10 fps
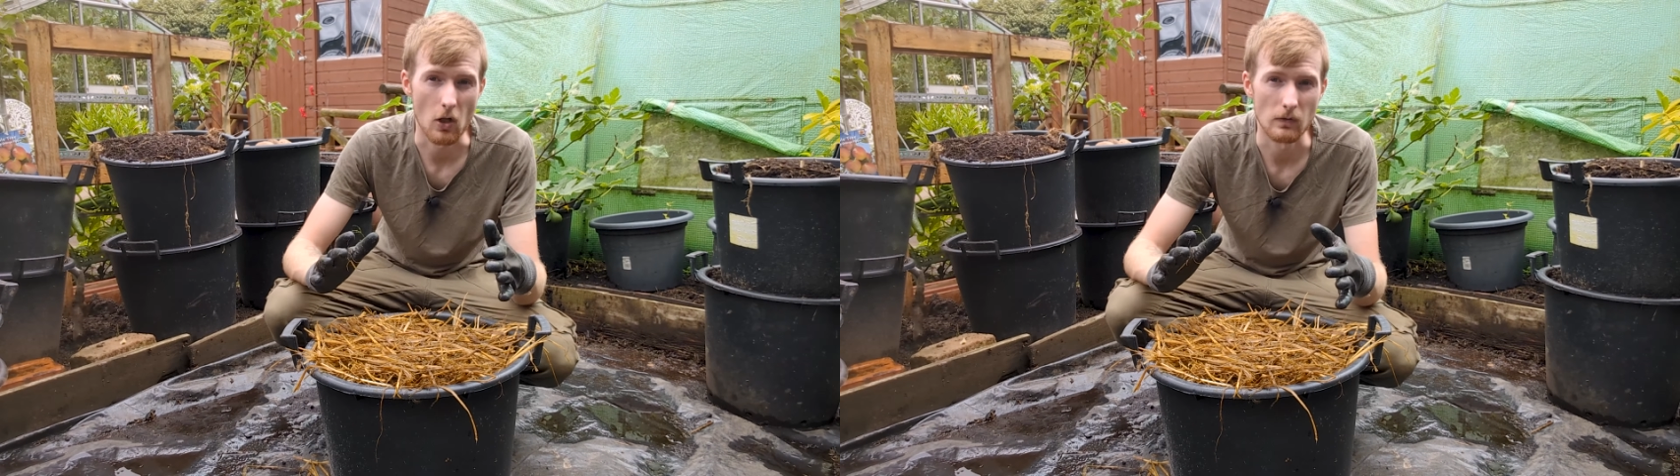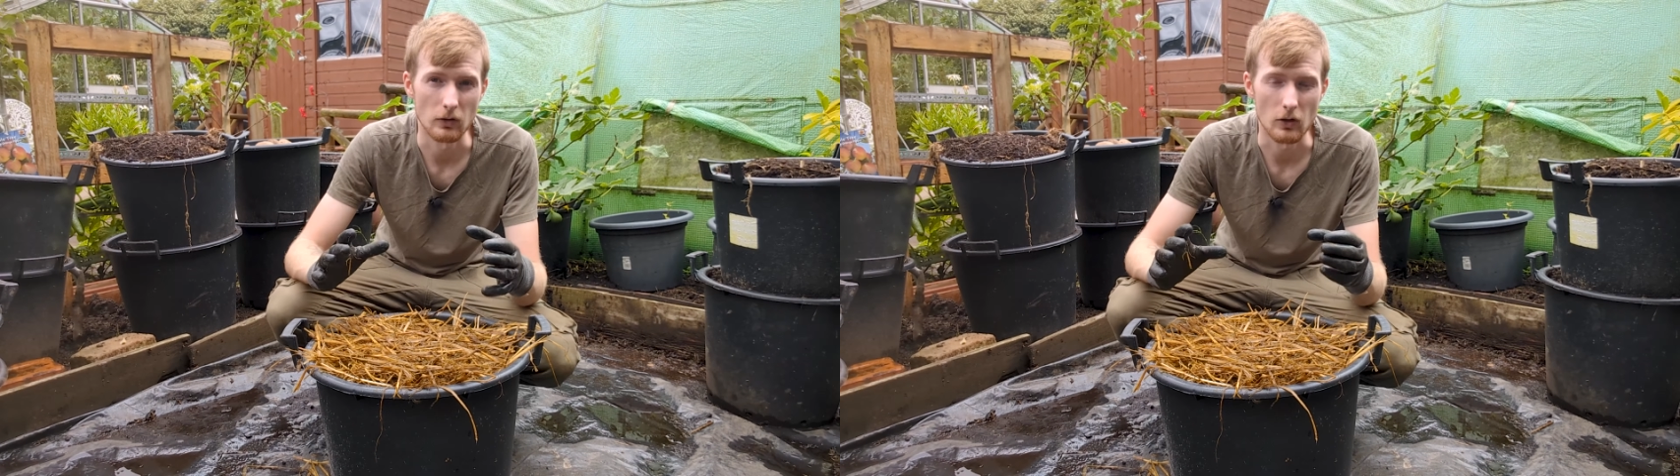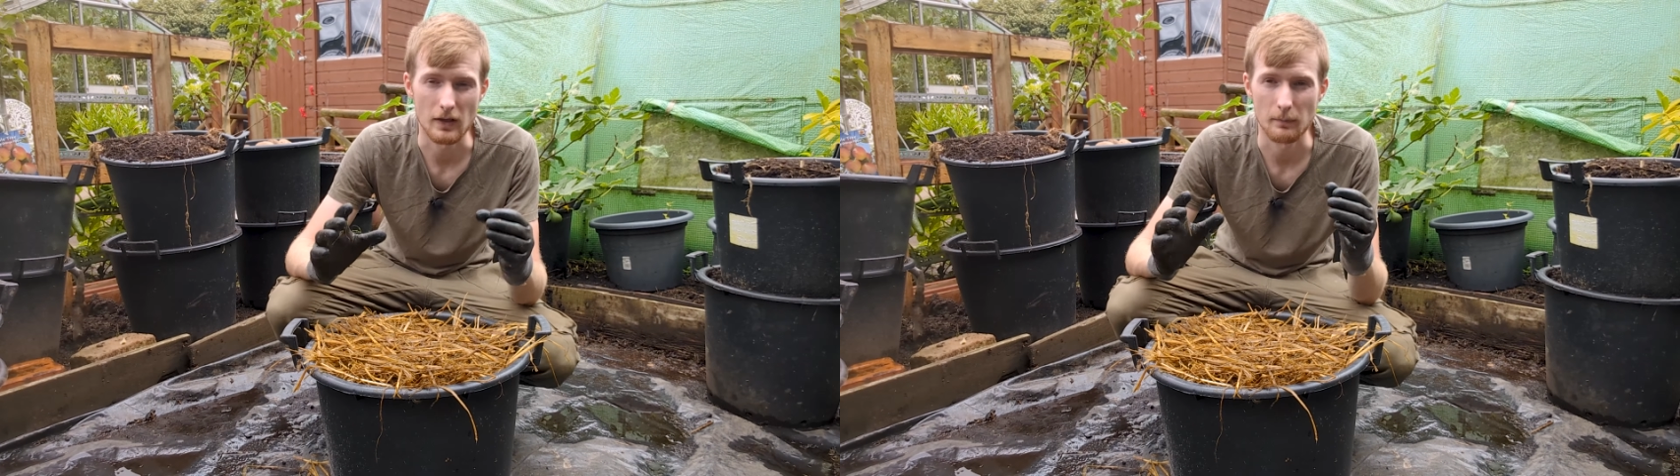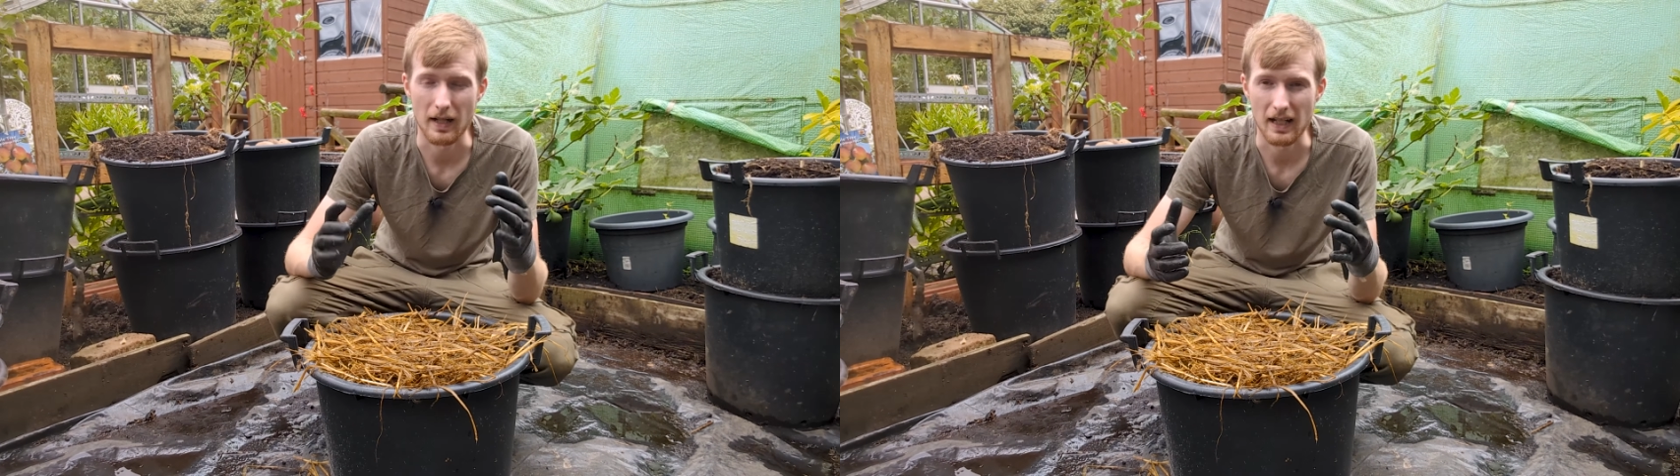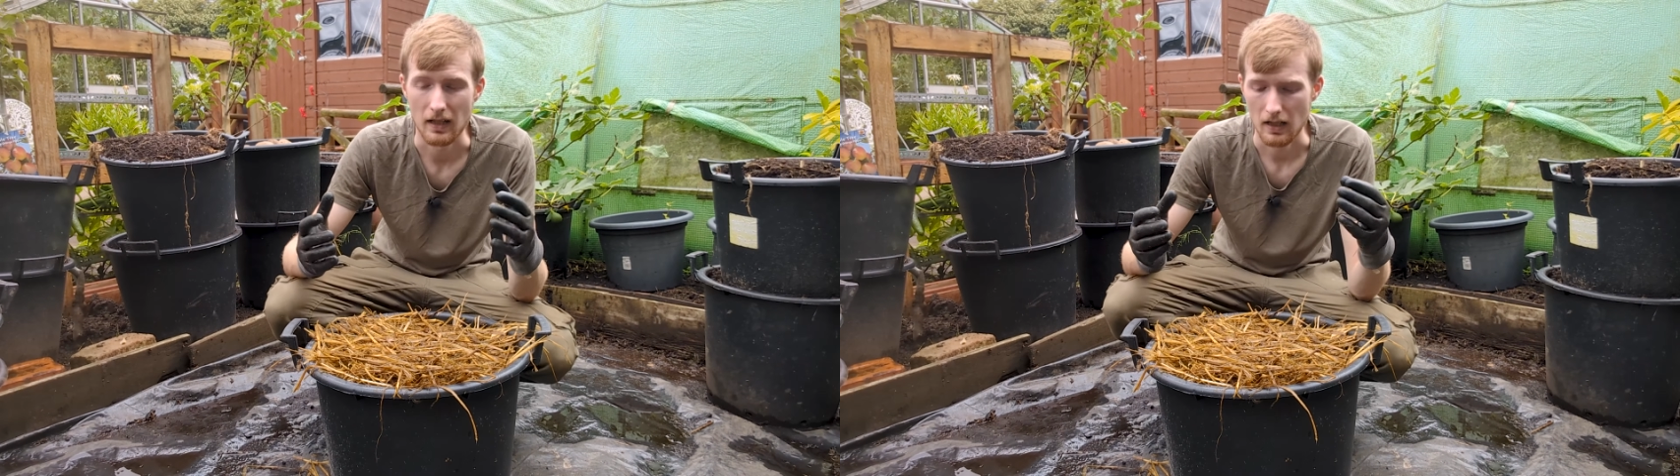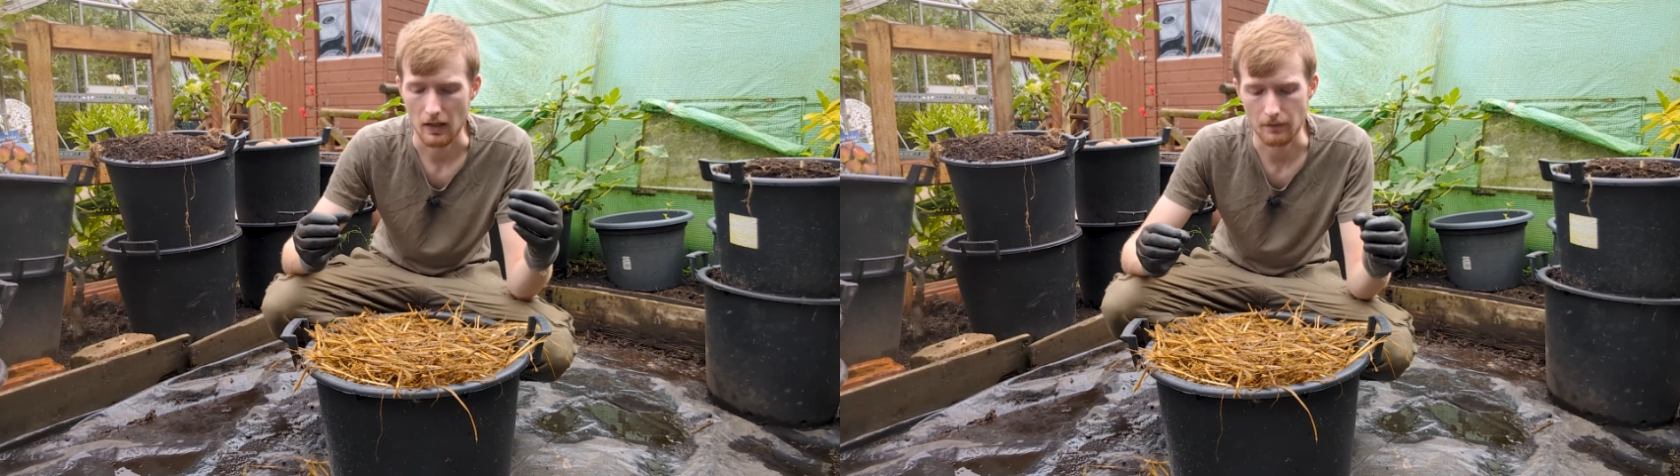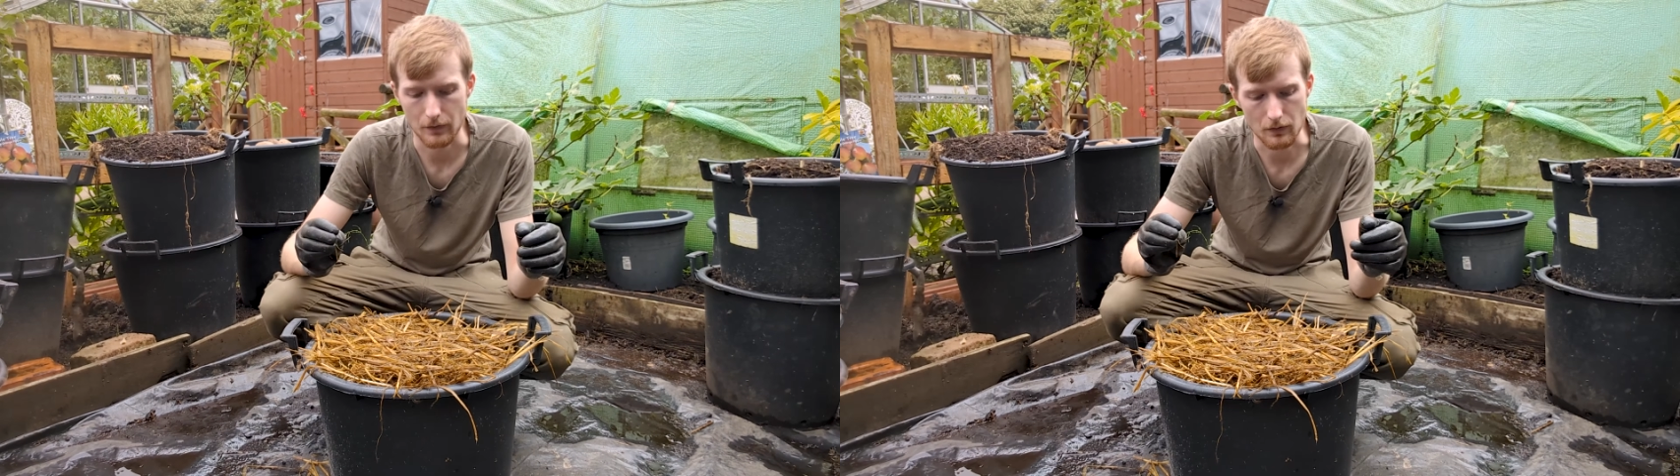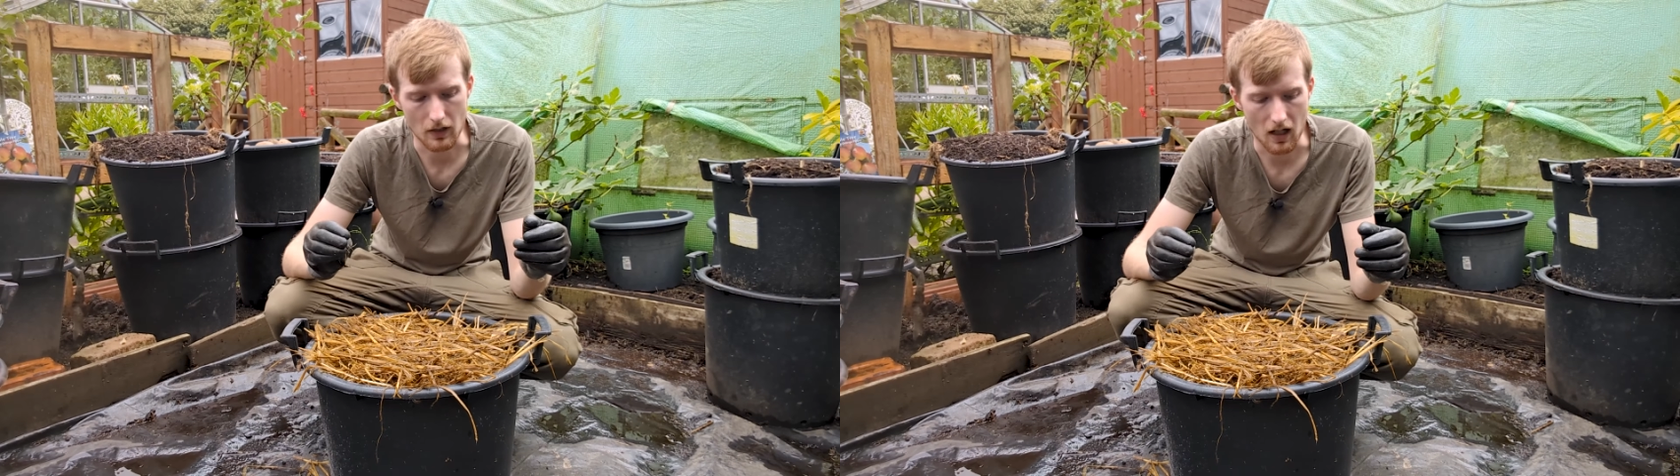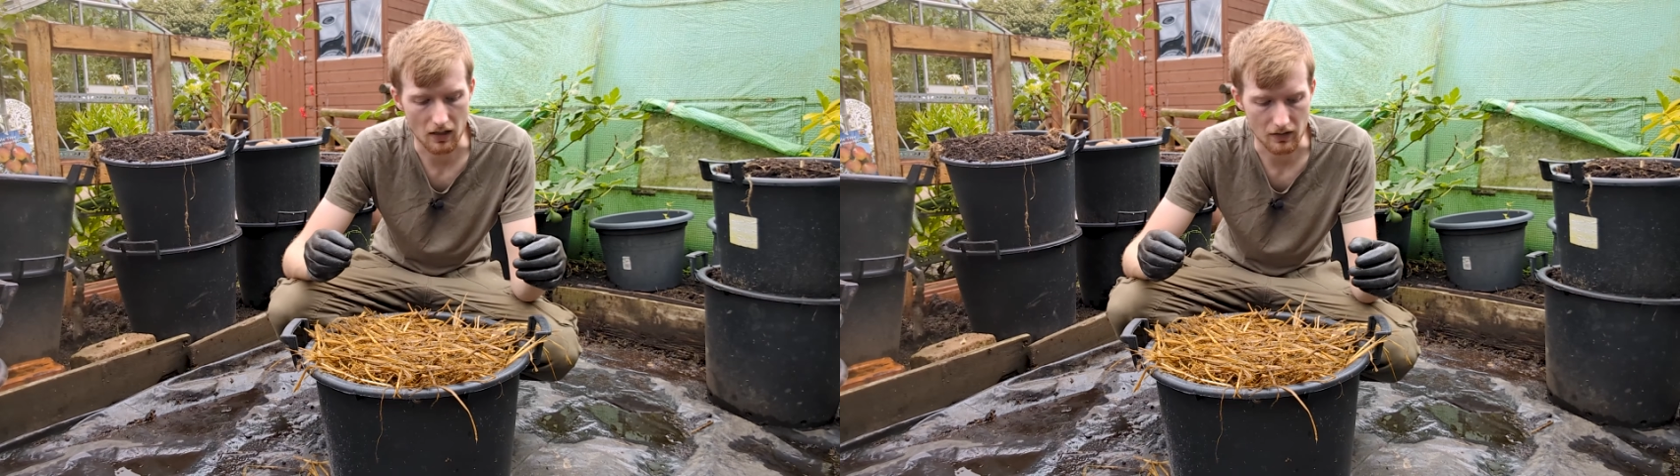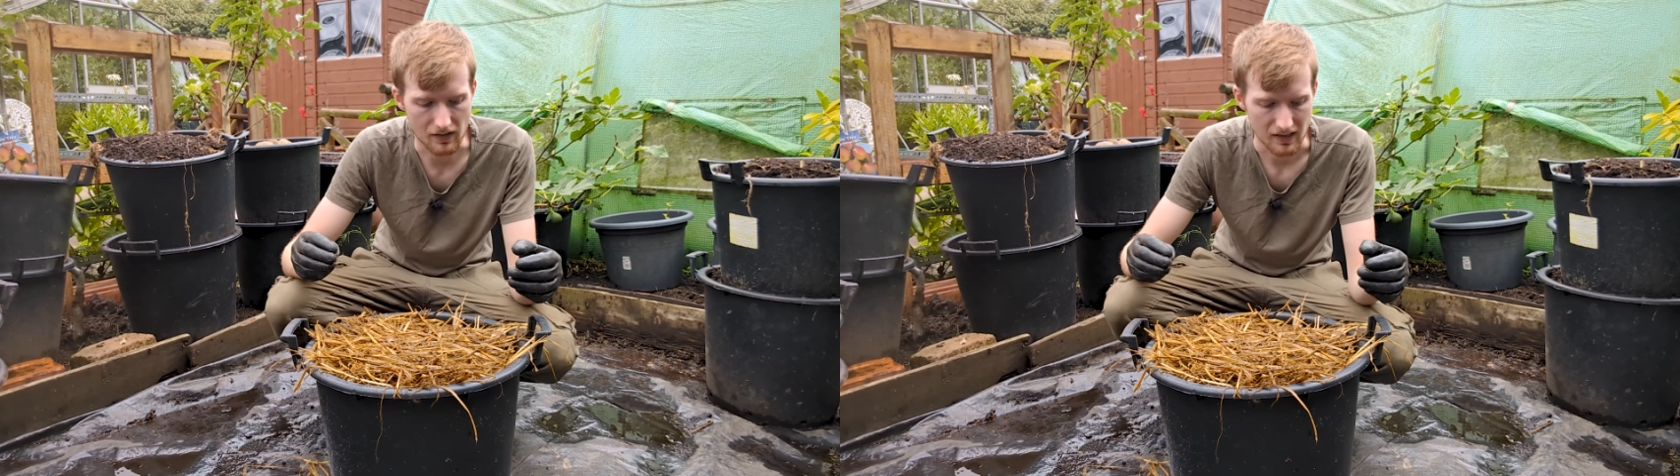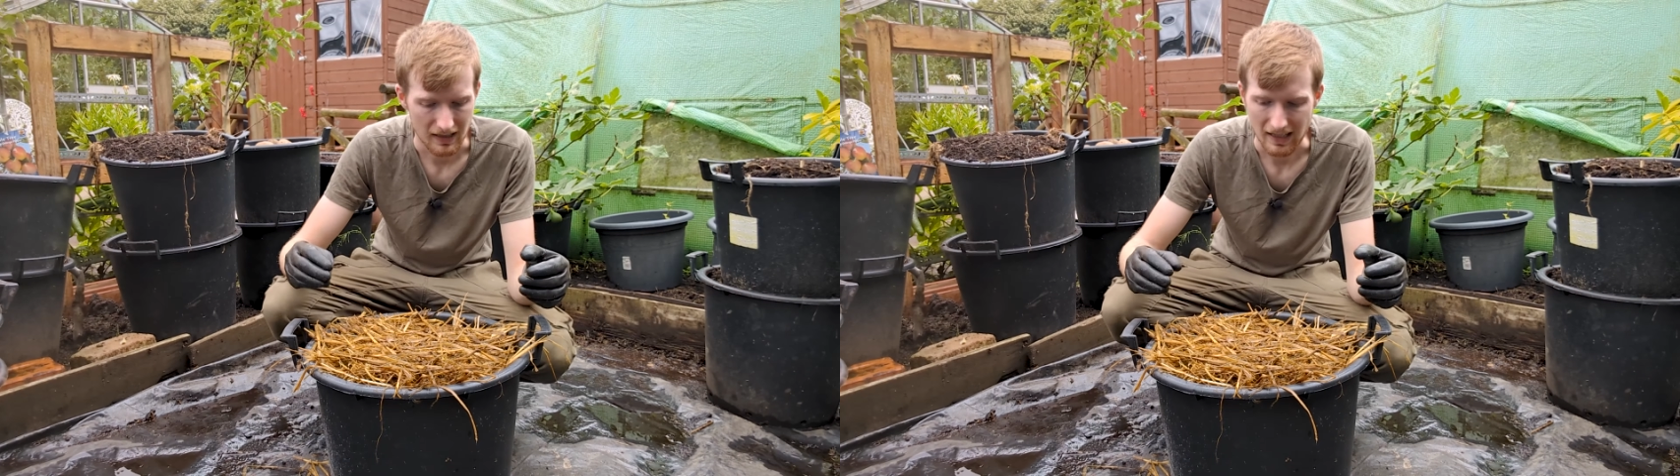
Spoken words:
overlooked by a few gardeners,